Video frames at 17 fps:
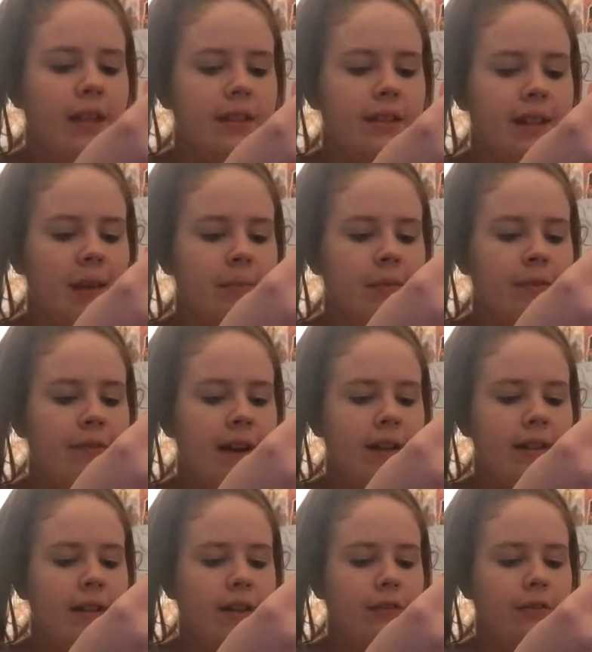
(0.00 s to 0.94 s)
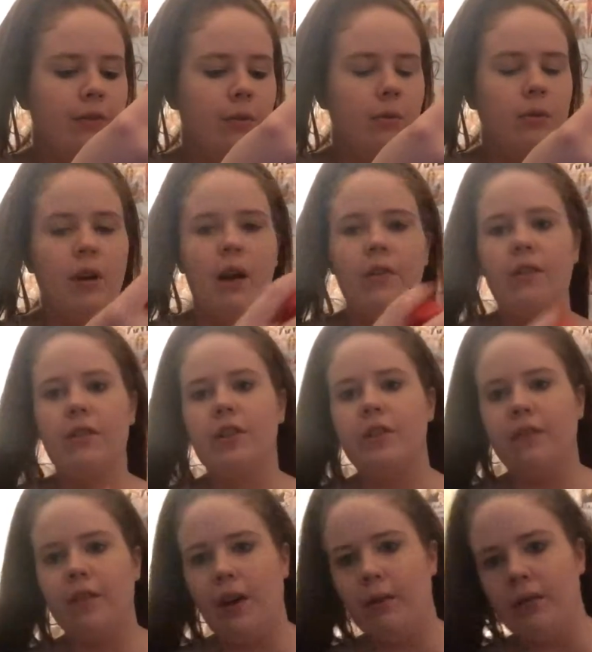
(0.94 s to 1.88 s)
Skin Perfecting Full
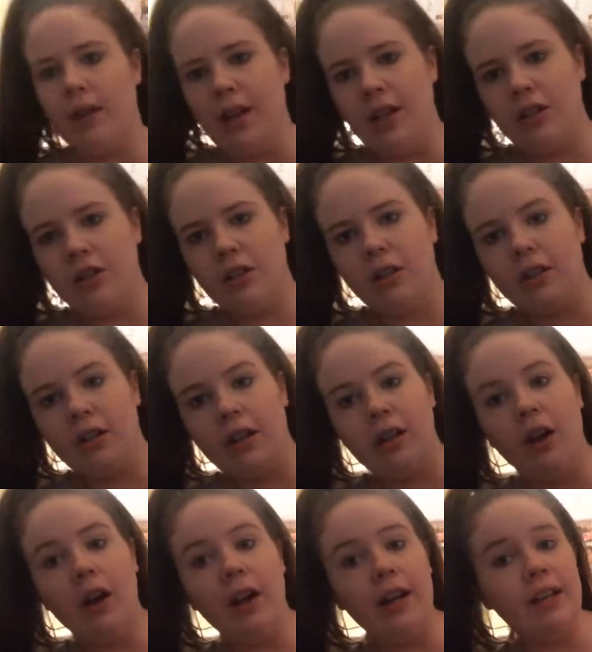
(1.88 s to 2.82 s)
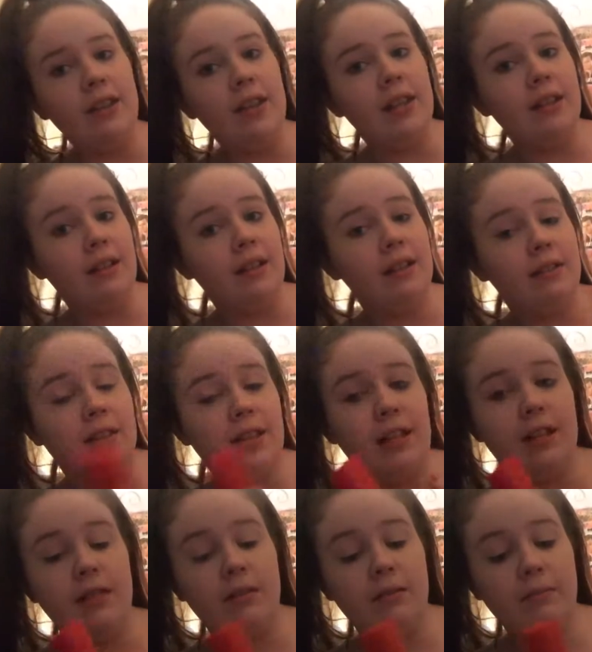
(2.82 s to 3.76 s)
Coverage Foundation. And I think this
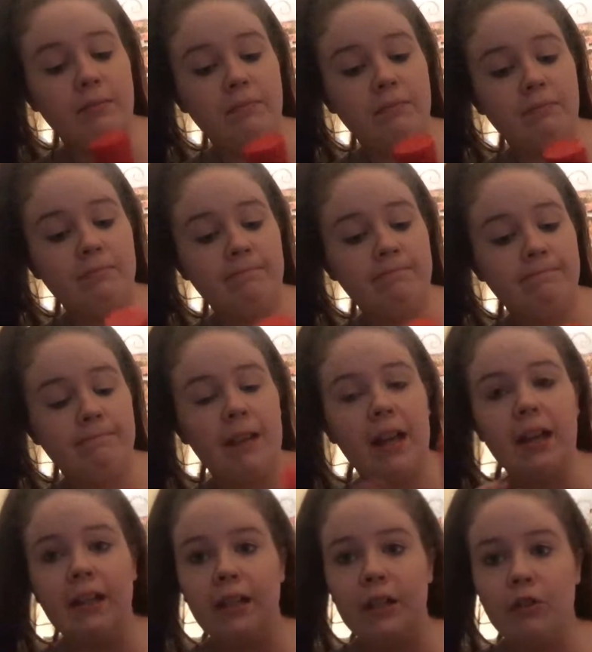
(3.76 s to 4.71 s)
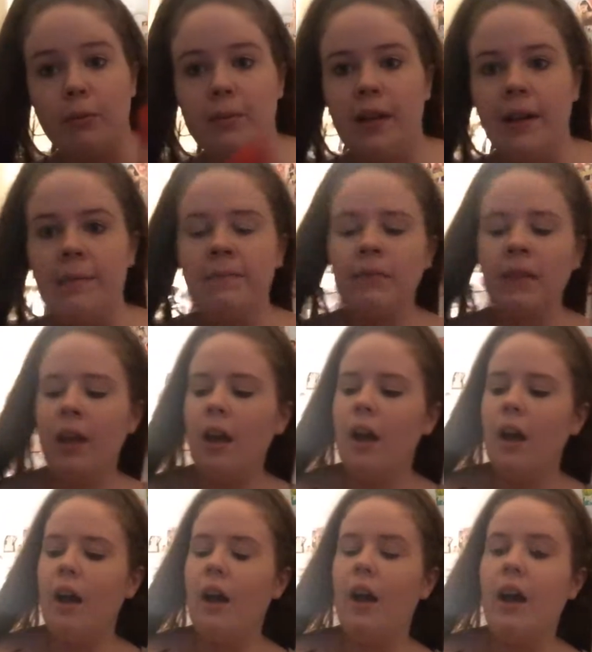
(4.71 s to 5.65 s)
is, let me drop it,
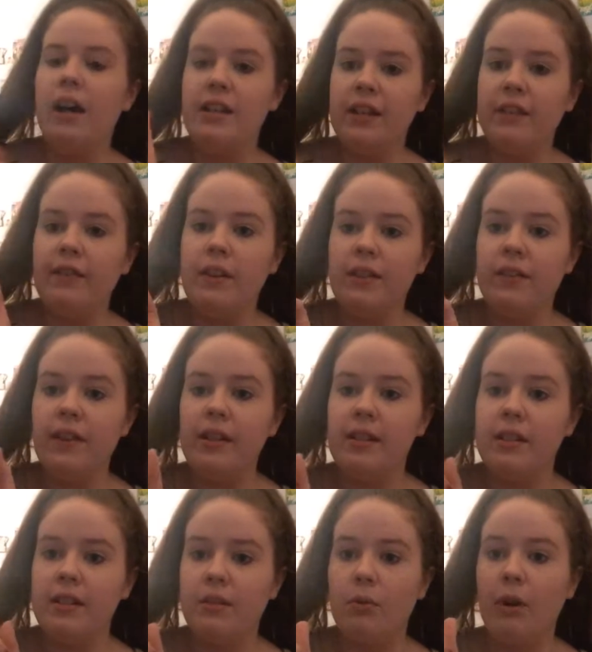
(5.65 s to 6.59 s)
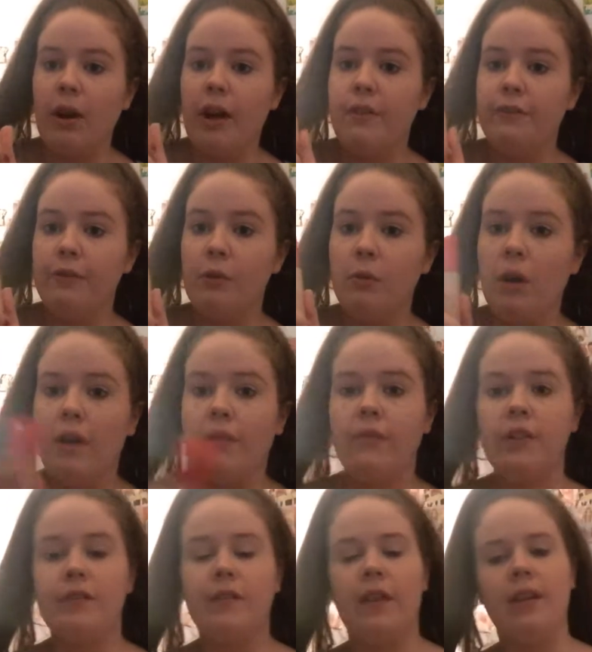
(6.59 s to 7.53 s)
I definitely think this is quite a full
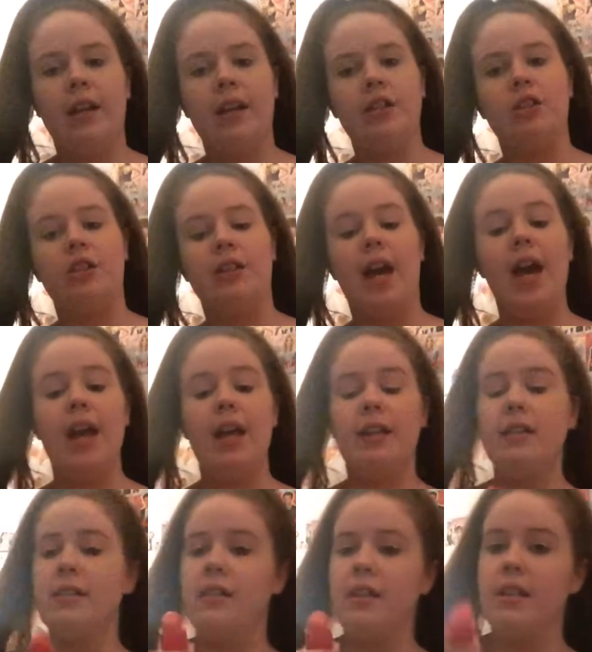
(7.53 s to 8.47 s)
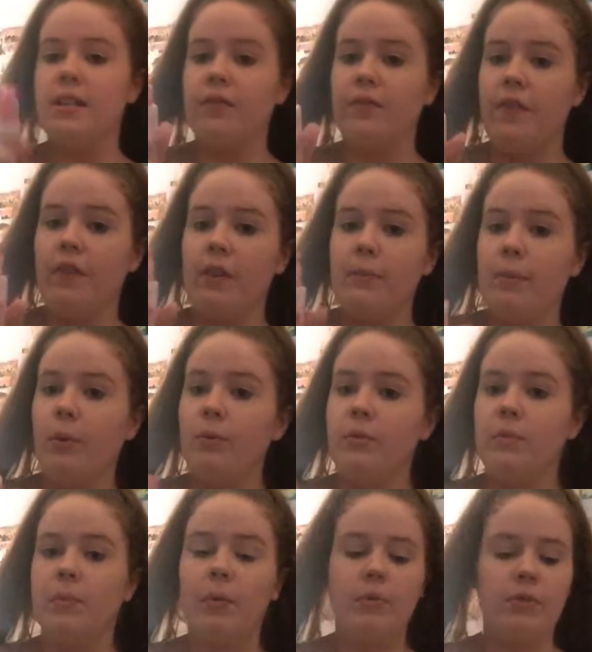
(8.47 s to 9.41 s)
coverage foundation, and it's very
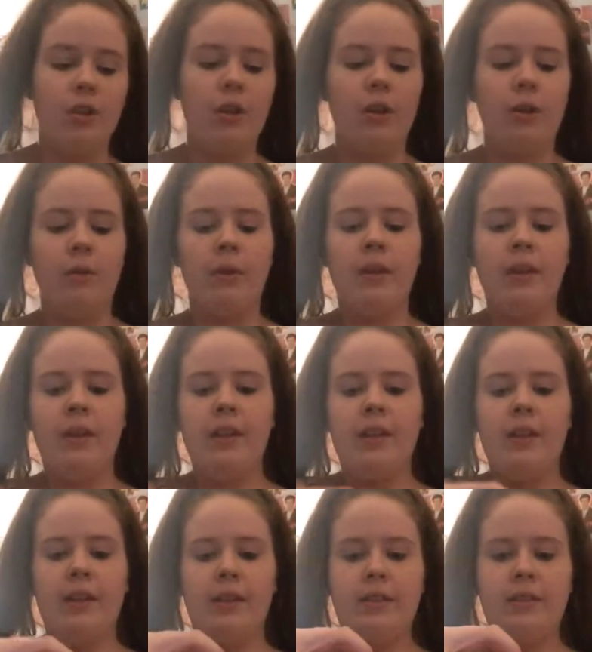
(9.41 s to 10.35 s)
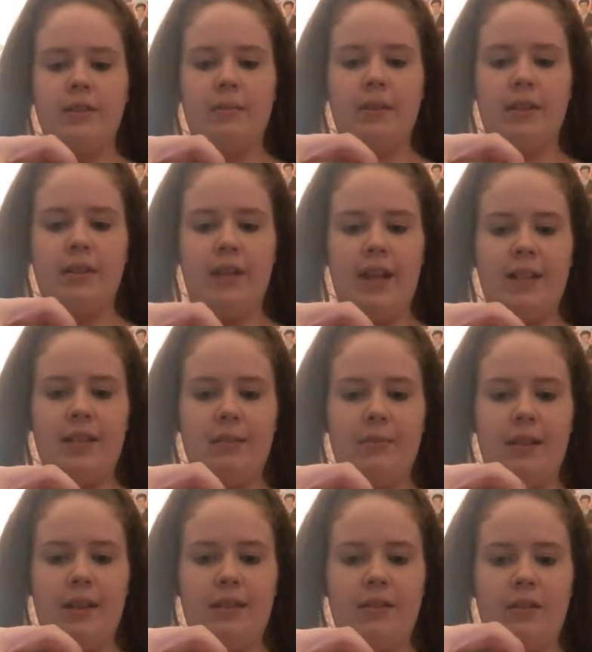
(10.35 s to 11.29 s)
buildable too. I'm going to take some
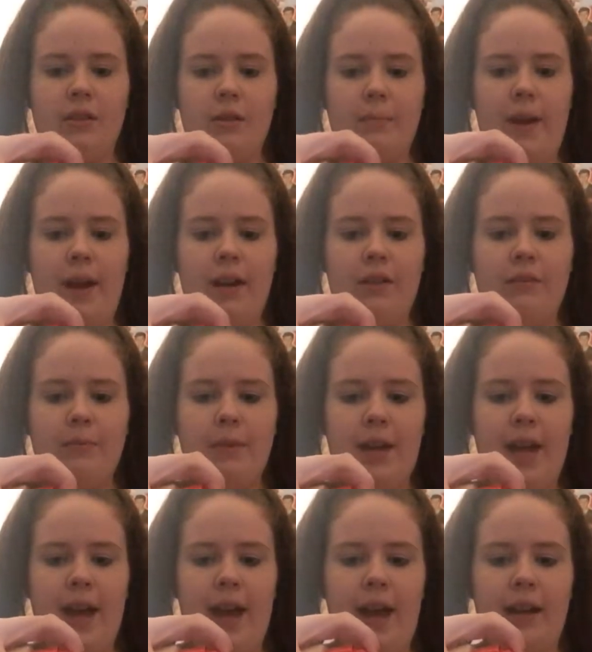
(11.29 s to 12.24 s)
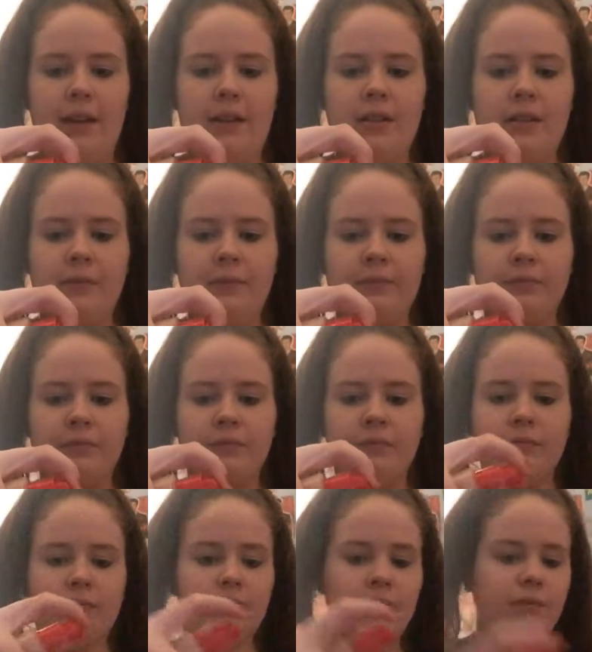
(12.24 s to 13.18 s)
of this on the back of my hand.
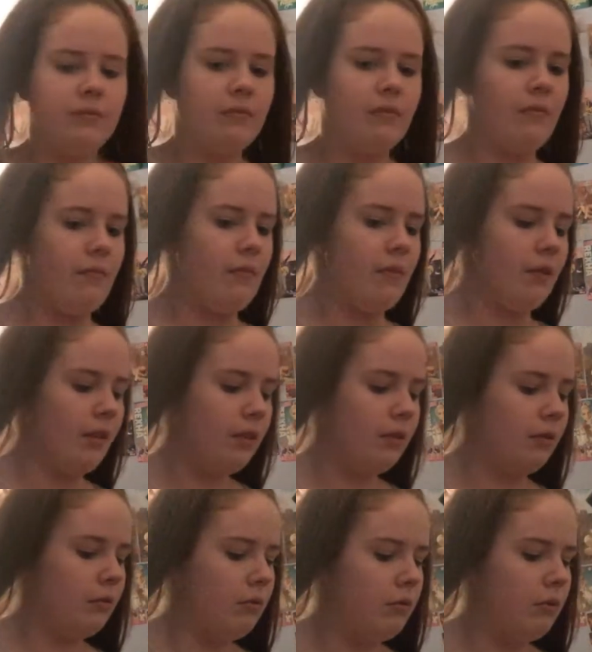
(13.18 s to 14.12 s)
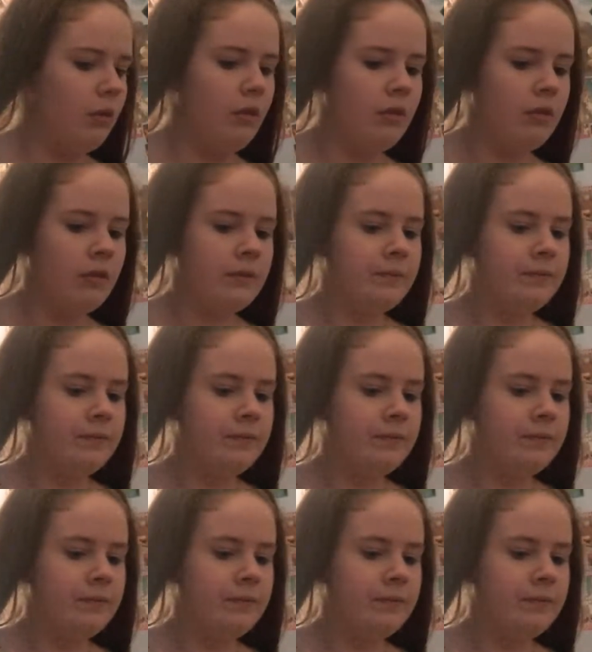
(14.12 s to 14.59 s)
Oh god.